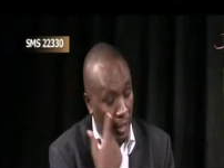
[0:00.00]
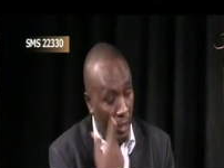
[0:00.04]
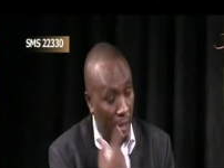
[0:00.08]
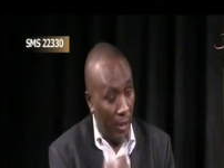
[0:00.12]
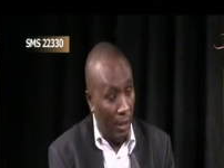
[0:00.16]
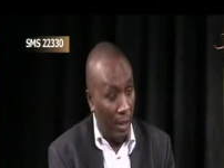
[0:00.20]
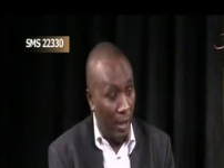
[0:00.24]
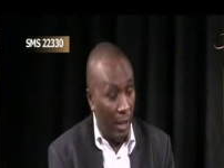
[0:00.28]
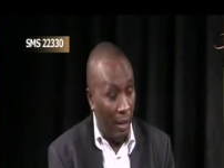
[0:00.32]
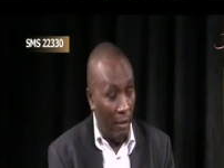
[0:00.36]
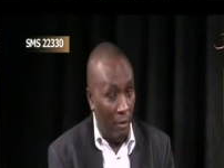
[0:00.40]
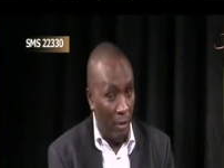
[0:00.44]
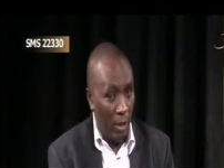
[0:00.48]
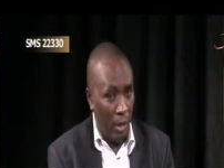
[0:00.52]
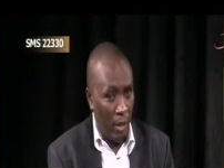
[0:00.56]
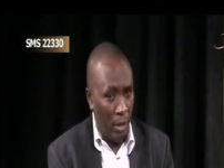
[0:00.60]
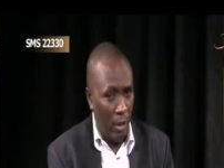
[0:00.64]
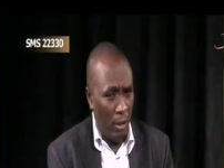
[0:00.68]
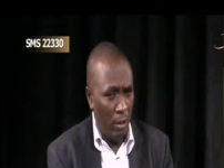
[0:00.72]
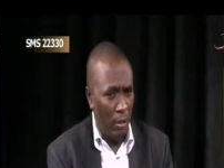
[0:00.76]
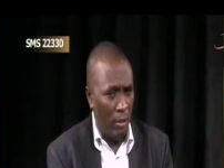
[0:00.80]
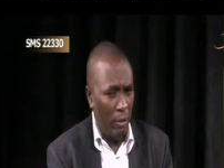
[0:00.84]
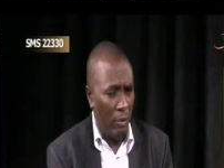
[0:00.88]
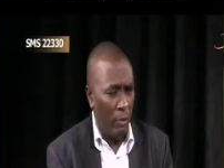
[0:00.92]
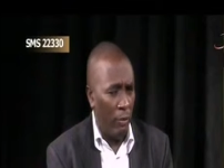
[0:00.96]
They have a
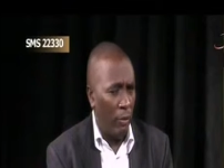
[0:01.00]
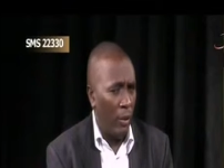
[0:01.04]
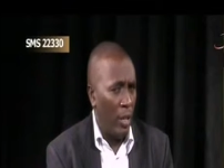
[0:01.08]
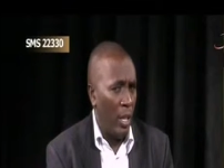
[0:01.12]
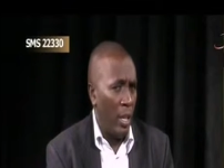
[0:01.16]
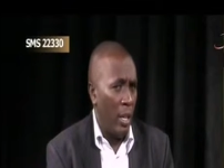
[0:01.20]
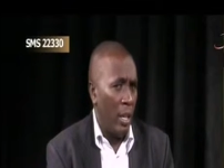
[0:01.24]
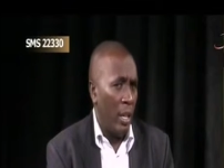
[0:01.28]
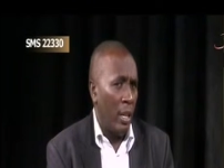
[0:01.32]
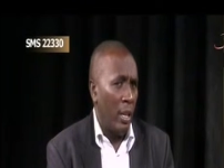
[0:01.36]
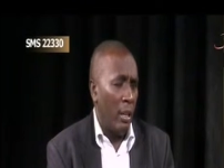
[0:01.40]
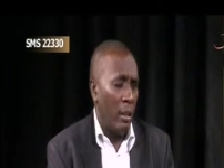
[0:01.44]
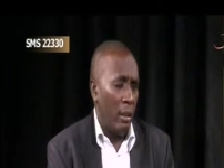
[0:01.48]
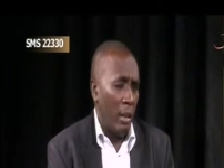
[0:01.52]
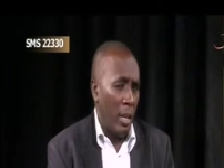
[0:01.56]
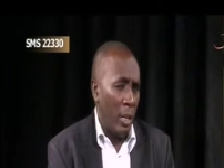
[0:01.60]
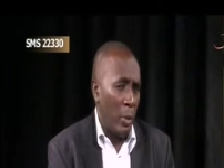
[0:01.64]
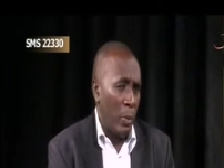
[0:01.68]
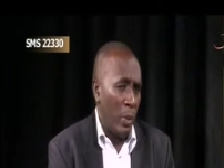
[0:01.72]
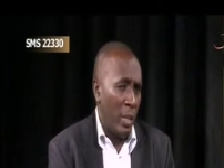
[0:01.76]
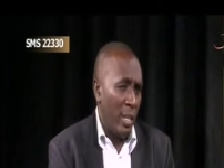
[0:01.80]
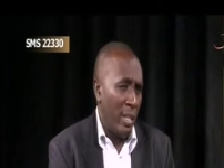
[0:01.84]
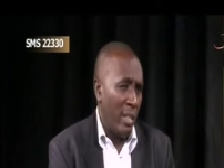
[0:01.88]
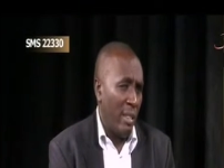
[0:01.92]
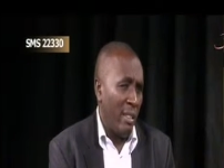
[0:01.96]
lot of,
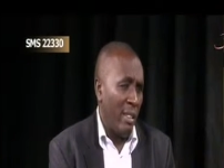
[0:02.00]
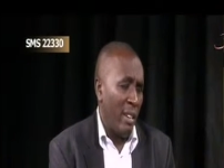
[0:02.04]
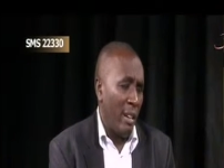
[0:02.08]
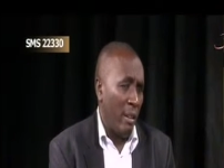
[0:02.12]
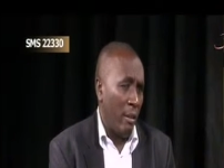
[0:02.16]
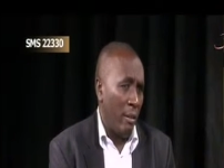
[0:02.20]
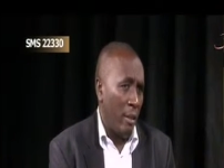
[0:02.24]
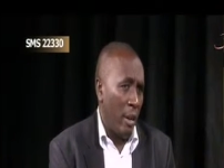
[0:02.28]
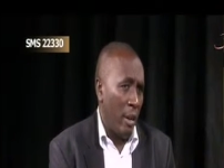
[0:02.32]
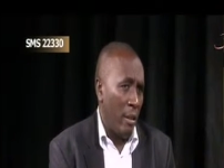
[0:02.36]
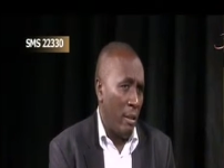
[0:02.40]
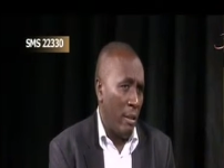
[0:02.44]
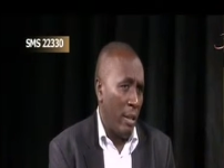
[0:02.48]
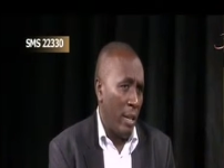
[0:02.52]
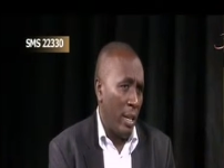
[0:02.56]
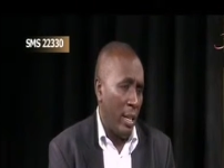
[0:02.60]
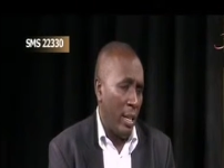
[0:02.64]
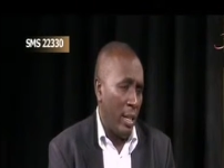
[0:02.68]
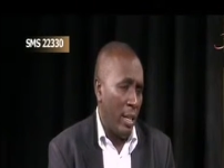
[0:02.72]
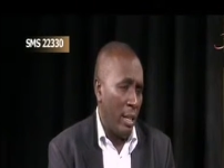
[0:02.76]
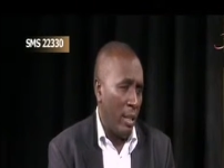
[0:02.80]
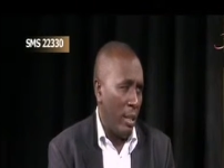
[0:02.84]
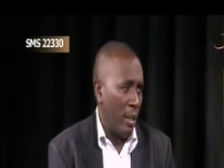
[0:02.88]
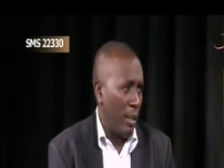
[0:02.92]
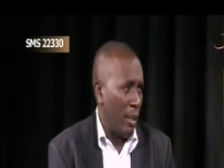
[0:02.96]
especially the groundnut.
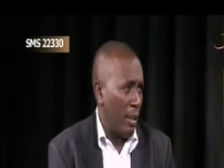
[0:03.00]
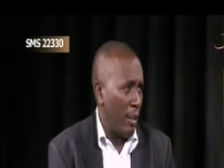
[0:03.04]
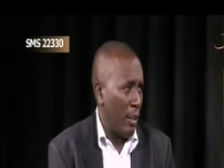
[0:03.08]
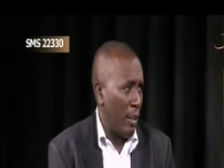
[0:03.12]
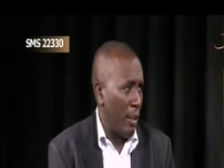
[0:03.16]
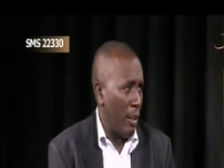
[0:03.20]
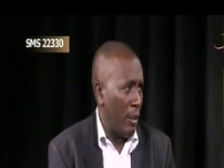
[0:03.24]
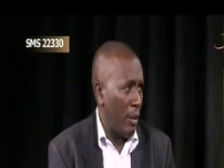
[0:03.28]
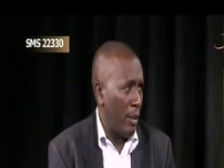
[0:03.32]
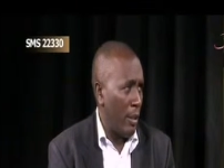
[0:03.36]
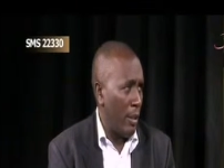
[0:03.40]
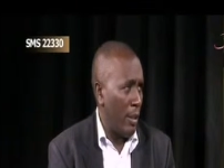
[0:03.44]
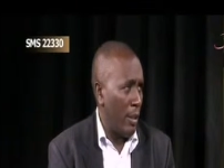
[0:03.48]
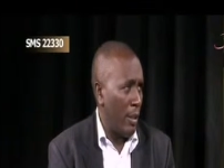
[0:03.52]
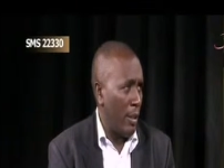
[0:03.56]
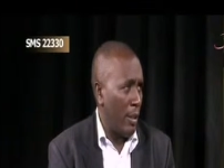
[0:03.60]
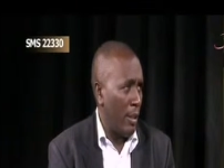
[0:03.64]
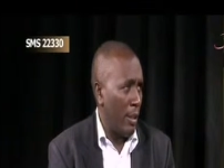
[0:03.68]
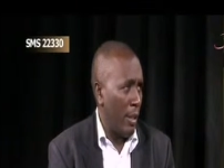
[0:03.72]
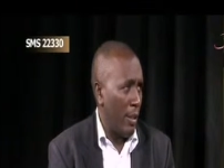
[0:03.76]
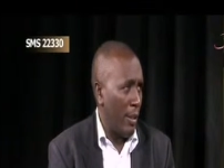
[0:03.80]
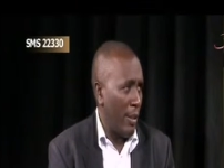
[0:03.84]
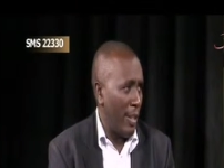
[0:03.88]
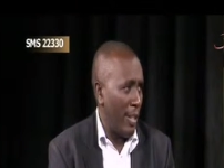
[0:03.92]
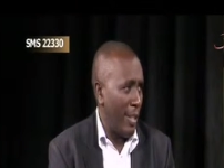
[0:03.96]
They call
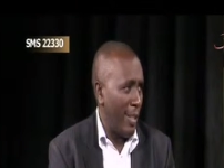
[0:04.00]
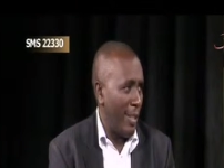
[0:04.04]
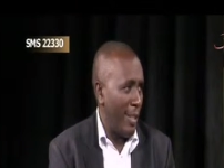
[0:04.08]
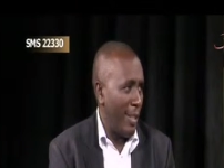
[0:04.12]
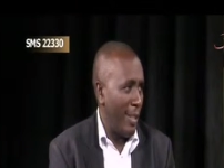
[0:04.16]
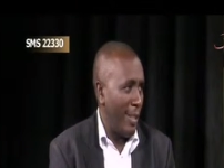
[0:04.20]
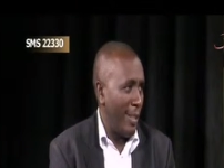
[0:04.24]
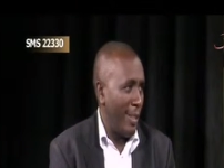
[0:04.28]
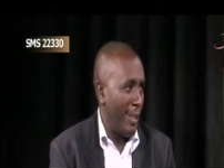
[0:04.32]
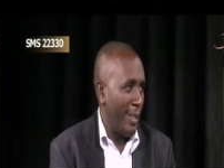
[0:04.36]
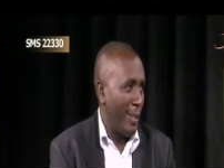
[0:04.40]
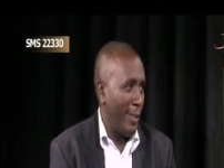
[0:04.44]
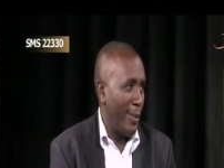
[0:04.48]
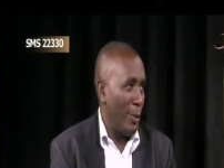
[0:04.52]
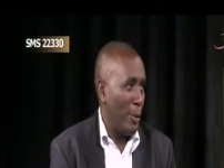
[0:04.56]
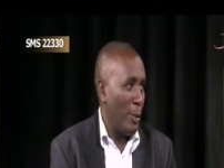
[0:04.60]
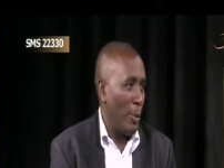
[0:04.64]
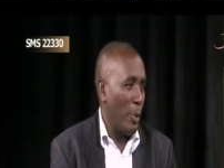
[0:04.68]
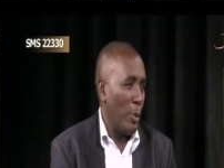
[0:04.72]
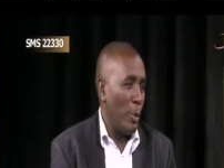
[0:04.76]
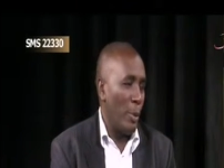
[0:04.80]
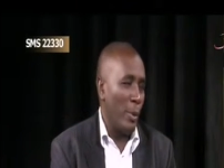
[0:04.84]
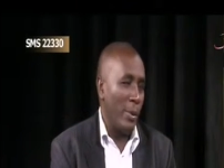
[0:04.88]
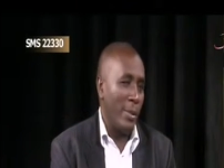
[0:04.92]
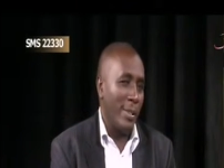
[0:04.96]
groundnut
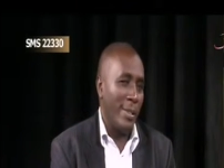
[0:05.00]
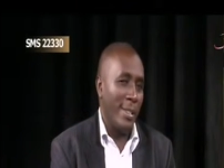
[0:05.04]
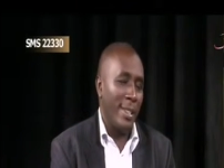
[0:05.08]
jugus.